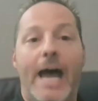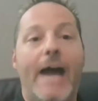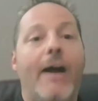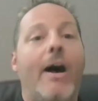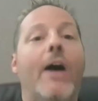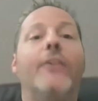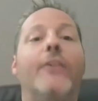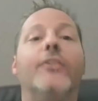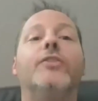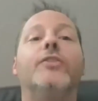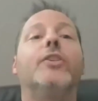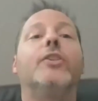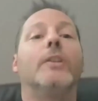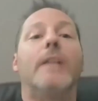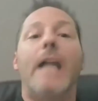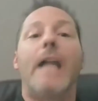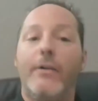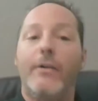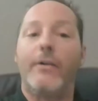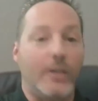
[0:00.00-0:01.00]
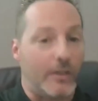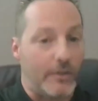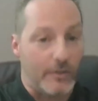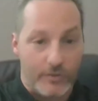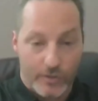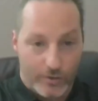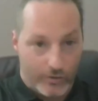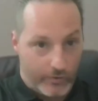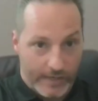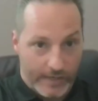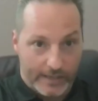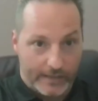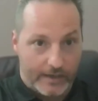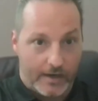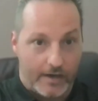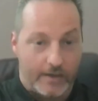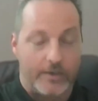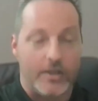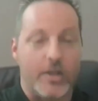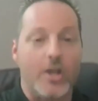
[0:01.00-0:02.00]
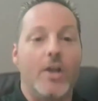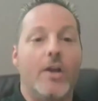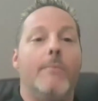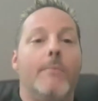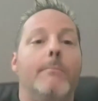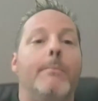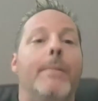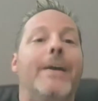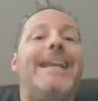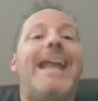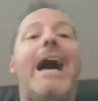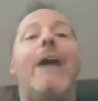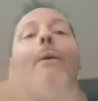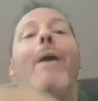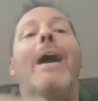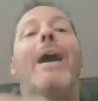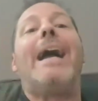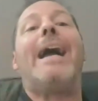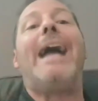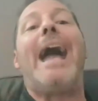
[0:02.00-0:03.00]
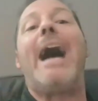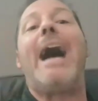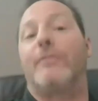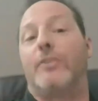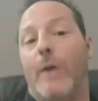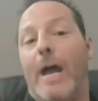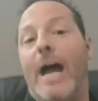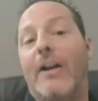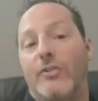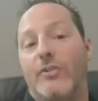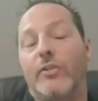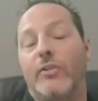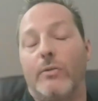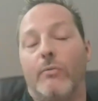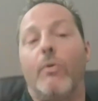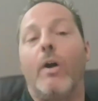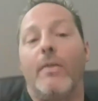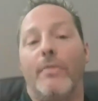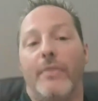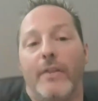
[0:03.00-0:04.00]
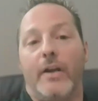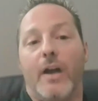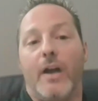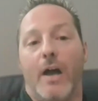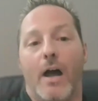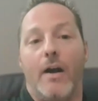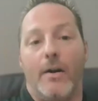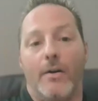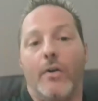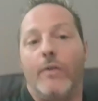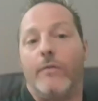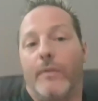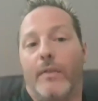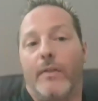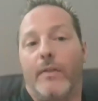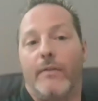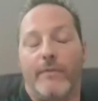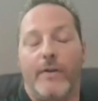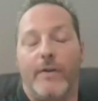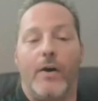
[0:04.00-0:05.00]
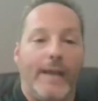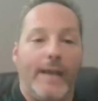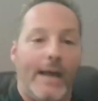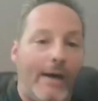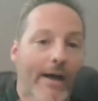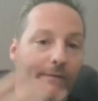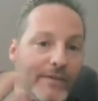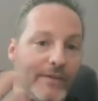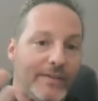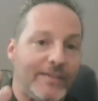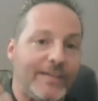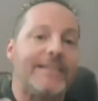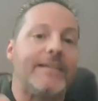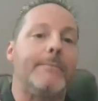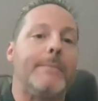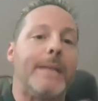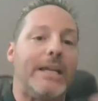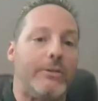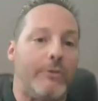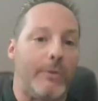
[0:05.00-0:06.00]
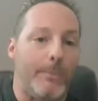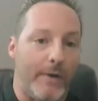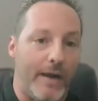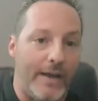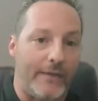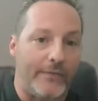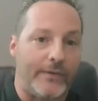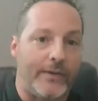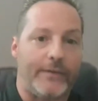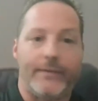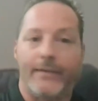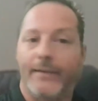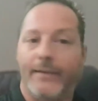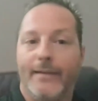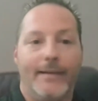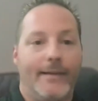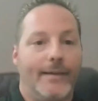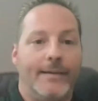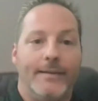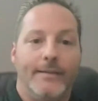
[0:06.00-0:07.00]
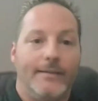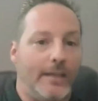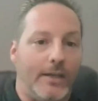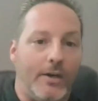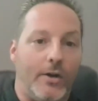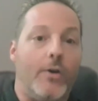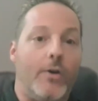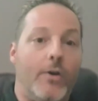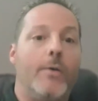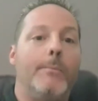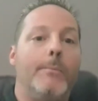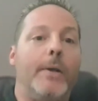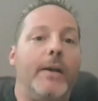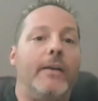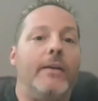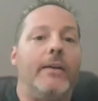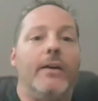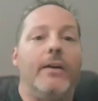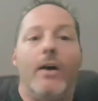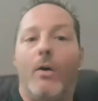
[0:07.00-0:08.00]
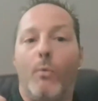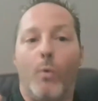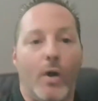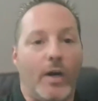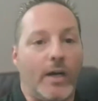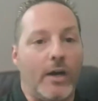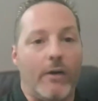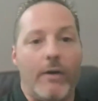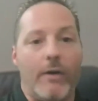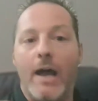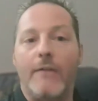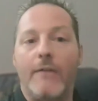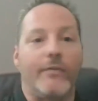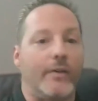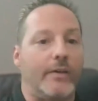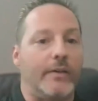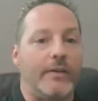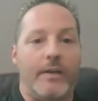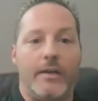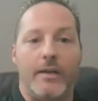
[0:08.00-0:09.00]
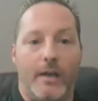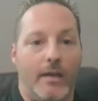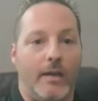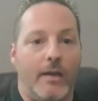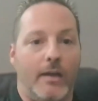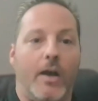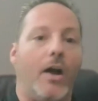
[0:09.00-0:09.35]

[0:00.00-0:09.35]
but I'll still allow you to use your credit card. But now I have to actually run the card over the phone. Now, obviously, it's a manual process, but a workaround for